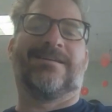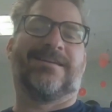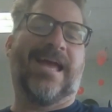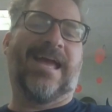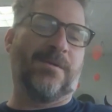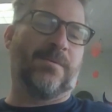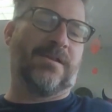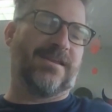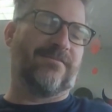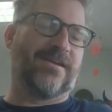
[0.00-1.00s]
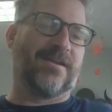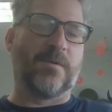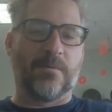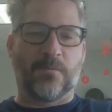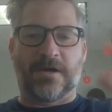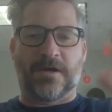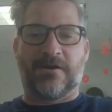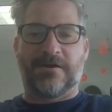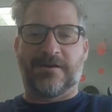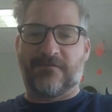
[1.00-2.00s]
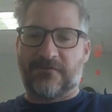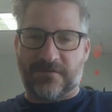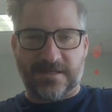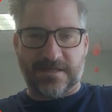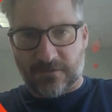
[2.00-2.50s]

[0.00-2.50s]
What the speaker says: Can you believe it? We've been working all year for this.